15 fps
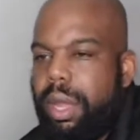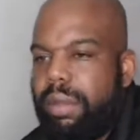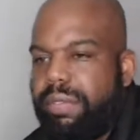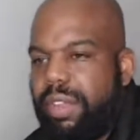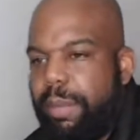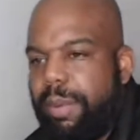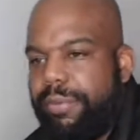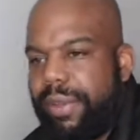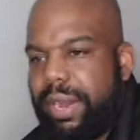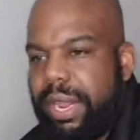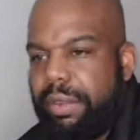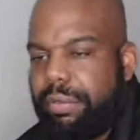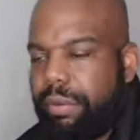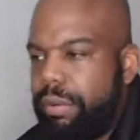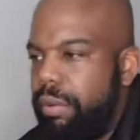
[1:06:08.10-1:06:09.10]
Summit
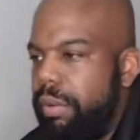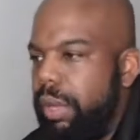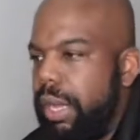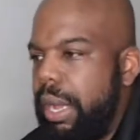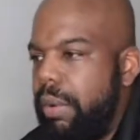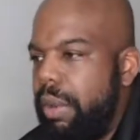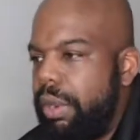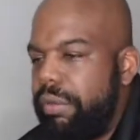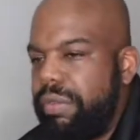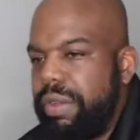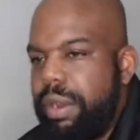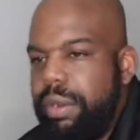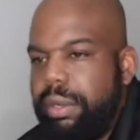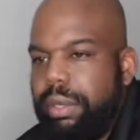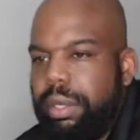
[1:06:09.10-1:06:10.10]
Financial. How are you,
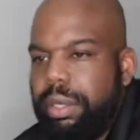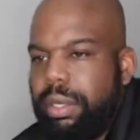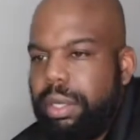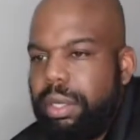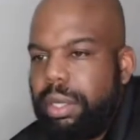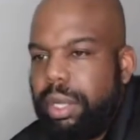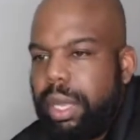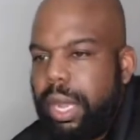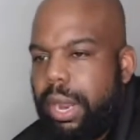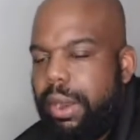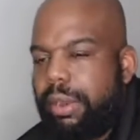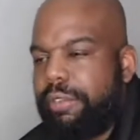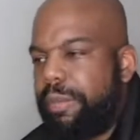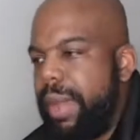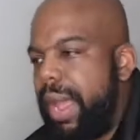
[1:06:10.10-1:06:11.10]
sir?
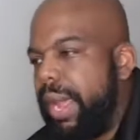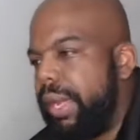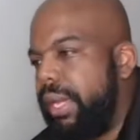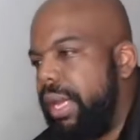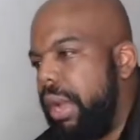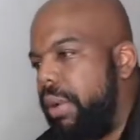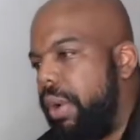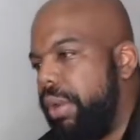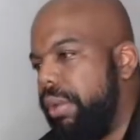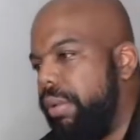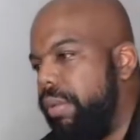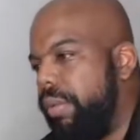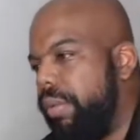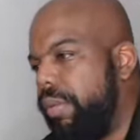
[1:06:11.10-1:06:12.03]
Eric's back. How are you?